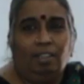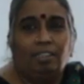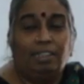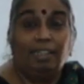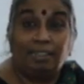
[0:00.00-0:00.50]

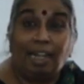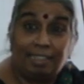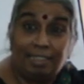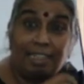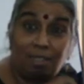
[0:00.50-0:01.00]
See,
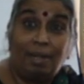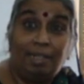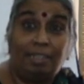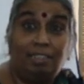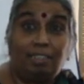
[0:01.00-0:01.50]
that's where
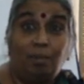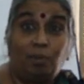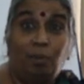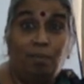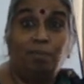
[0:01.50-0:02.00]
the digital
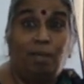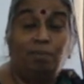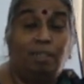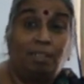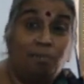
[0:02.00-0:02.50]
problem
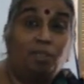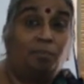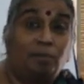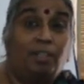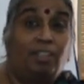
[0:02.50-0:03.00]
comes in terms
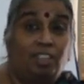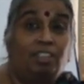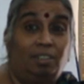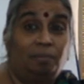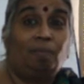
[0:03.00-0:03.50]
of
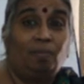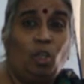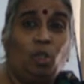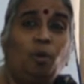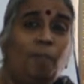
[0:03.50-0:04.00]
production.
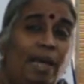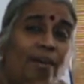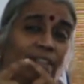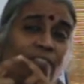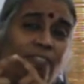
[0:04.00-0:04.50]
You may
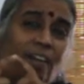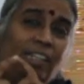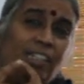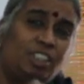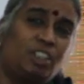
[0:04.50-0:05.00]
have the
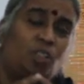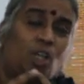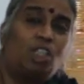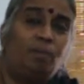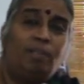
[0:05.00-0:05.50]
finest
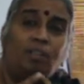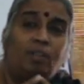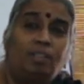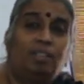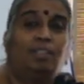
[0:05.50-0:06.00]
document
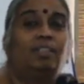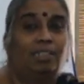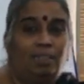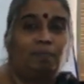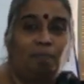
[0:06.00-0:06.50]
on
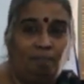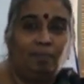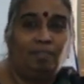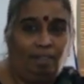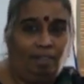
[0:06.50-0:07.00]
earth,
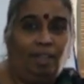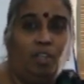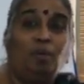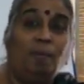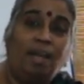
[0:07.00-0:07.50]

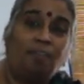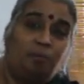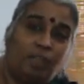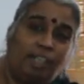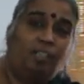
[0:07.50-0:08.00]
and you may have
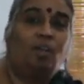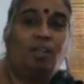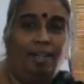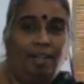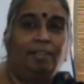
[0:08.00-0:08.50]
put it
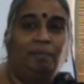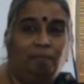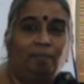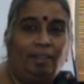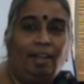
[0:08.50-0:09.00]
online,
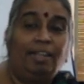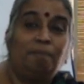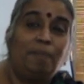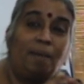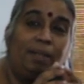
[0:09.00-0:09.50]
and
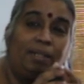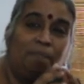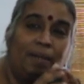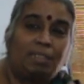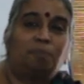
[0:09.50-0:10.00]
it may be the
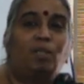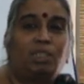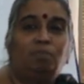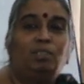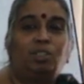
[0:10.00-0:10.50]
best
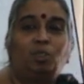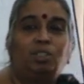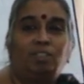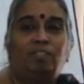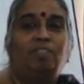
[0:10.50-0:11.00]
possible
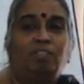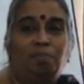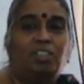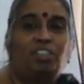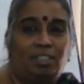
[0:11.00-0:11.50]
source of
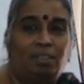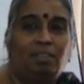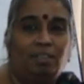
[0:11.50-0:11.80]
information.